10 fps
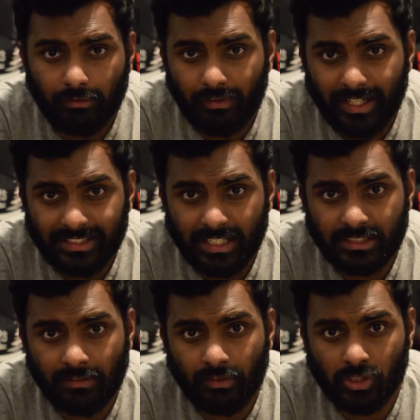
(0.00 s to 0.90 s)
With 5
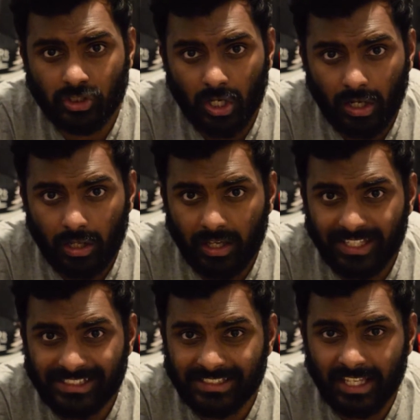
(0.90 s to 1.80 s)
seconds left on the shot
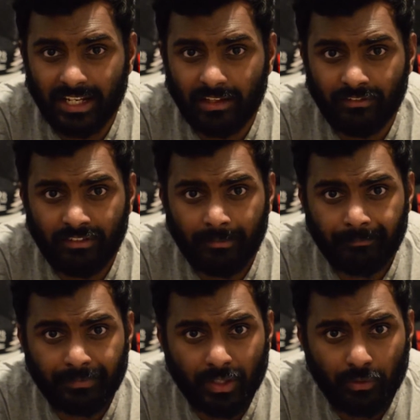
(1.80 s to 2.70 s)
clock, instead of
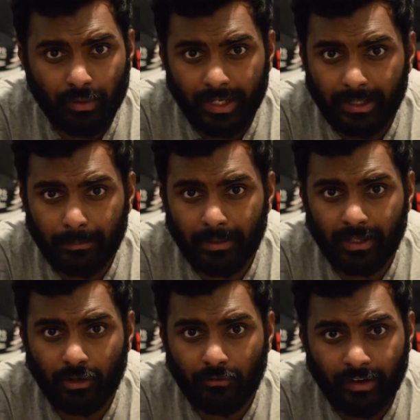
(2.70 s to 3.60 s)
creating a
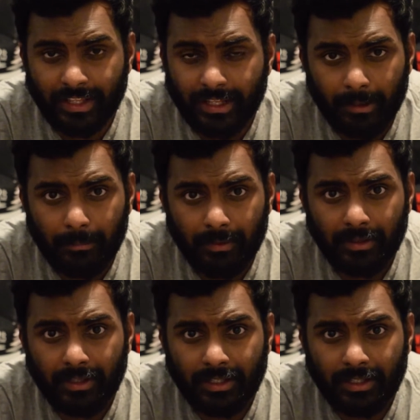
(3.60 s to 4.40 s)
play or running up,